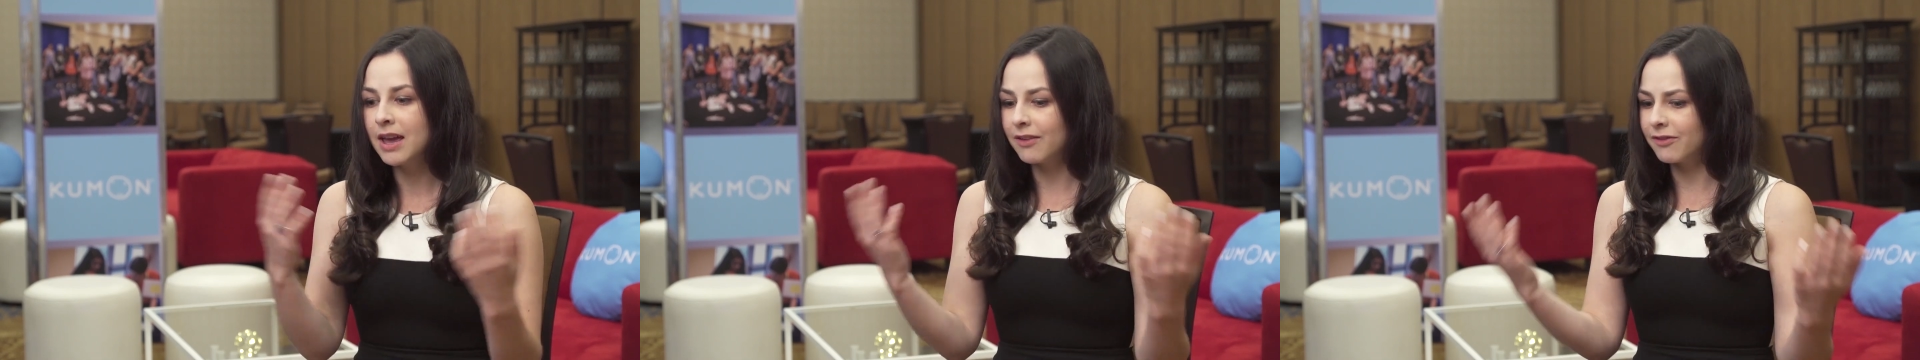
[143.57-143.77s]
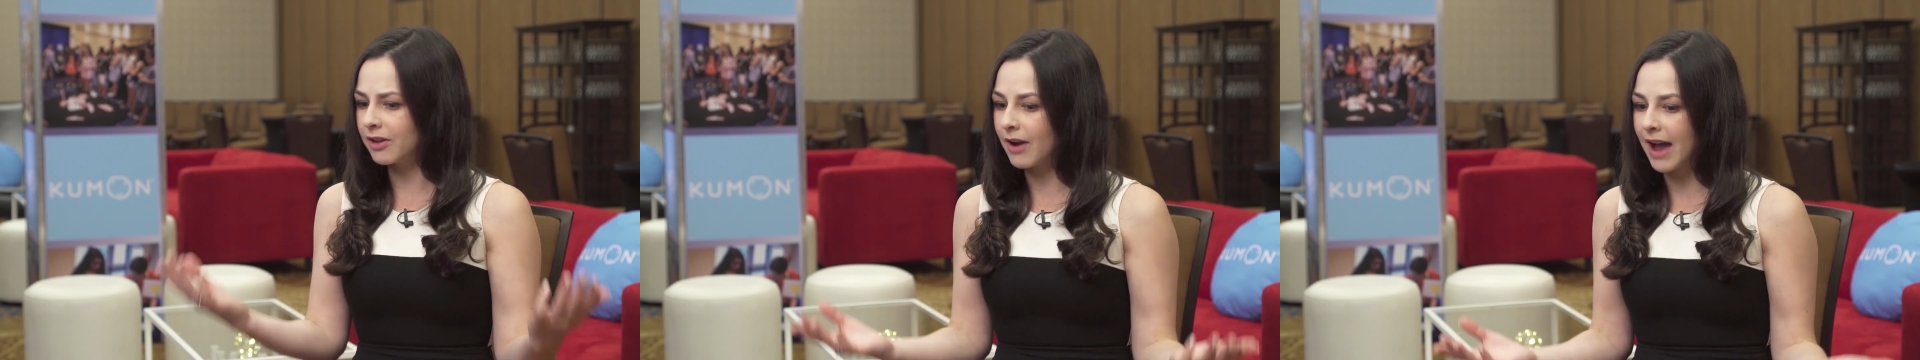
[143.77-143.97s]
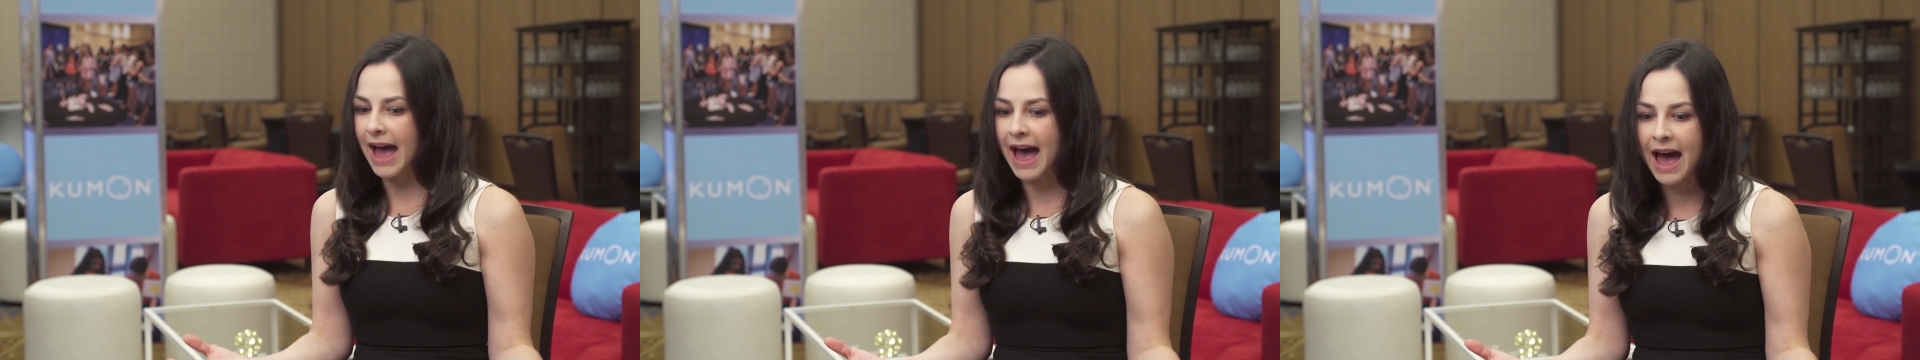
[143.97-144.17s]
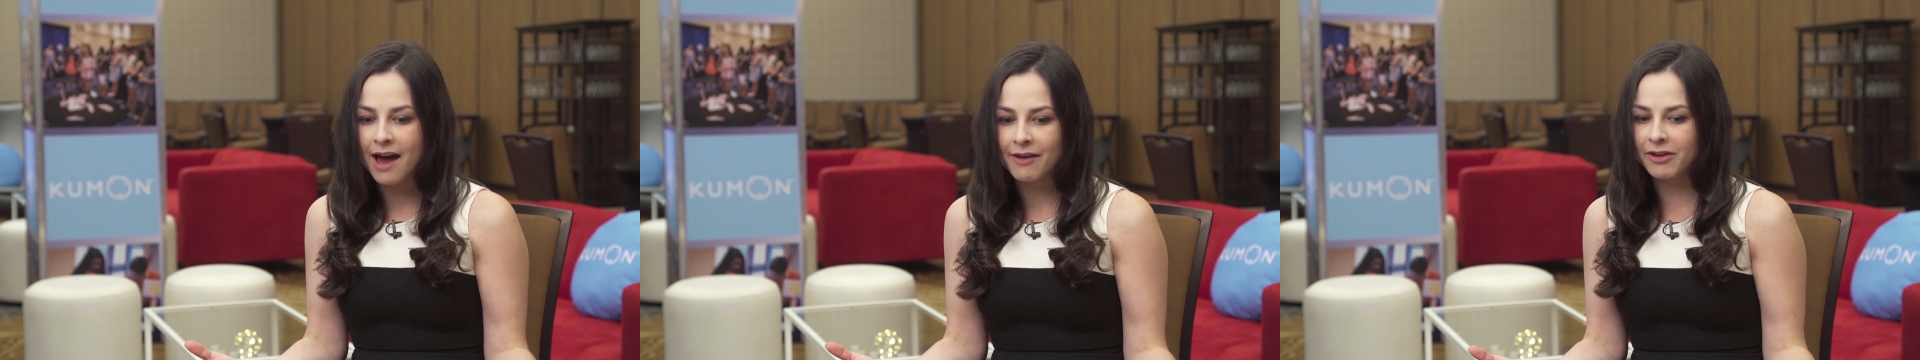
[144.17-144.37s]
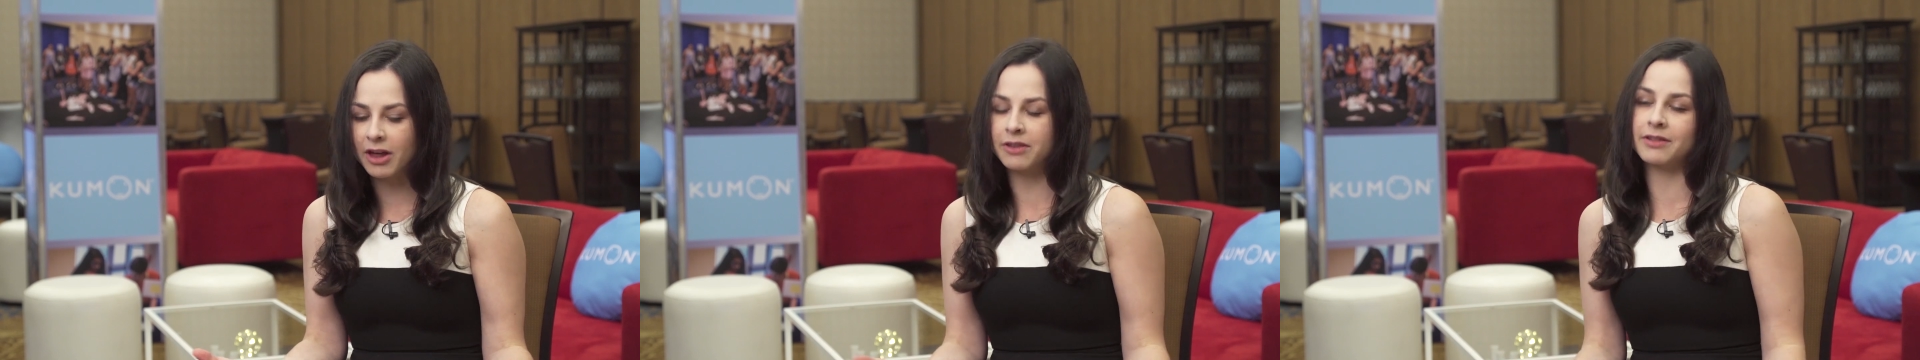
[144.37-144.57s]
if you
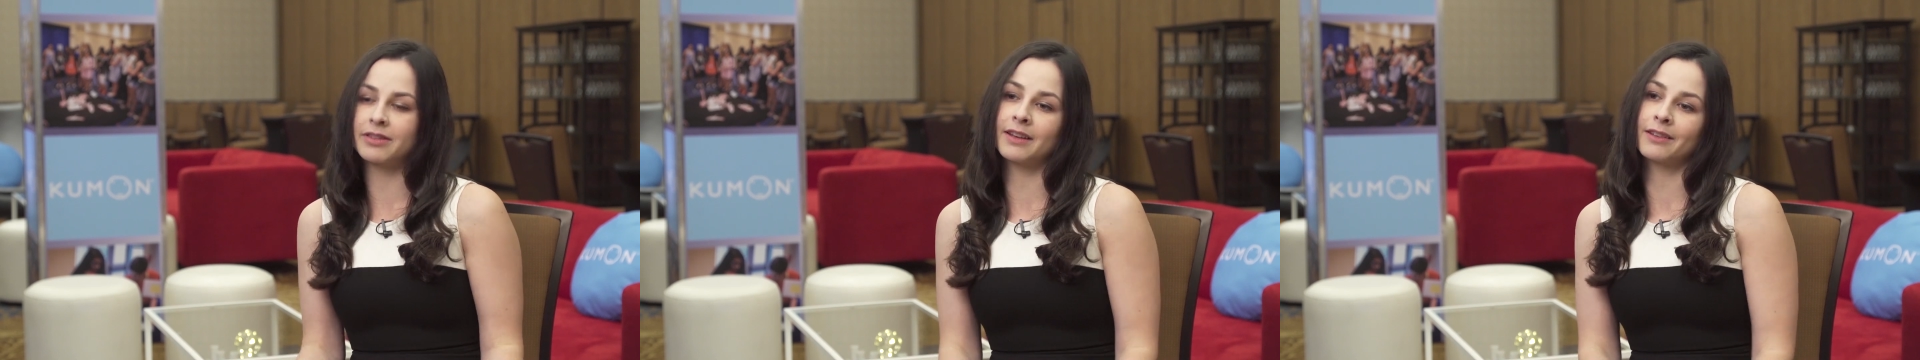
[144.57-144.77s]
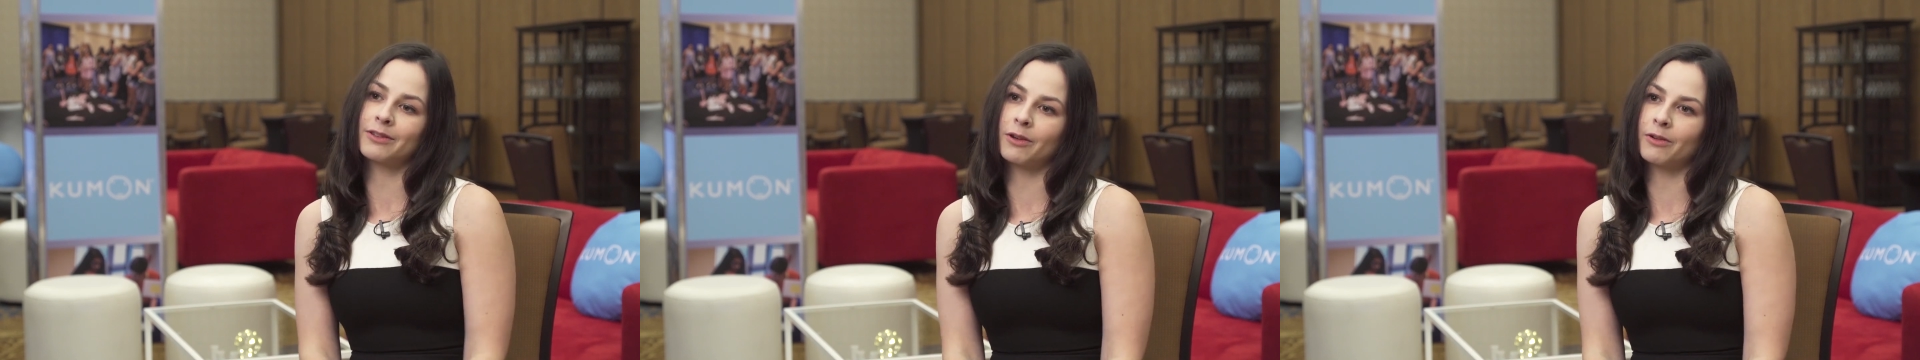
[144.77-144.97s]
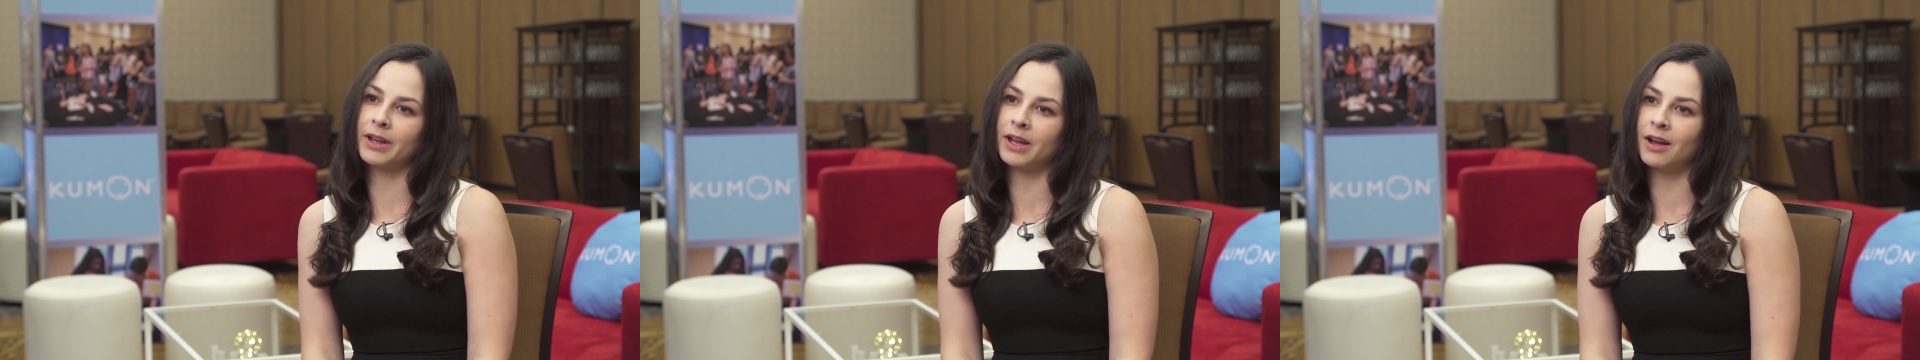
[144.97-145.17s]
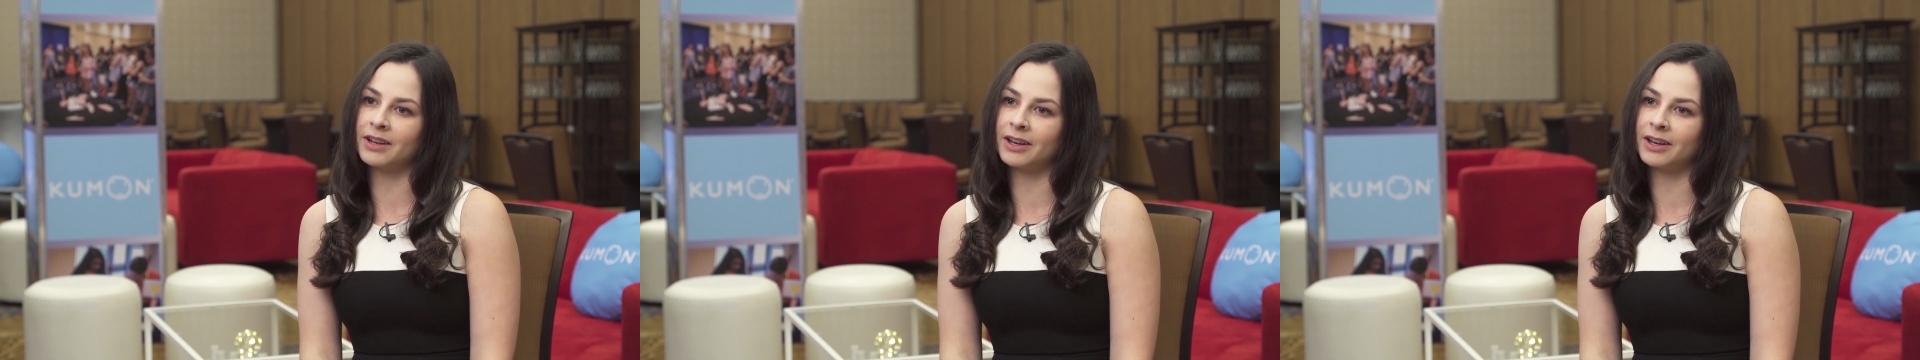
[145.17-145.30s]
have other things going